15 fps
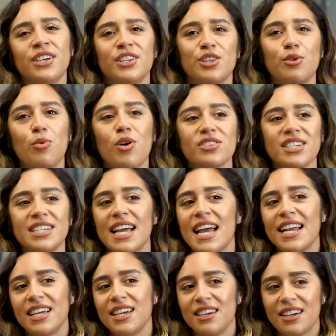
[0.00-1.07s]
there wasn't
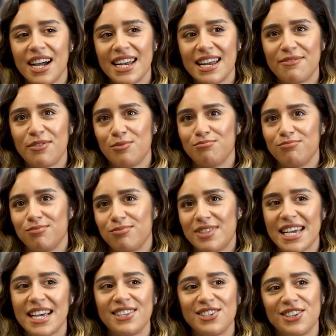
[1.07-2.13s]
any, I never
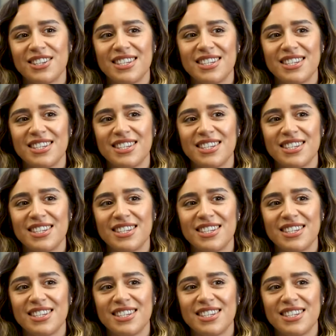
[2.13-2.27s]
turned on the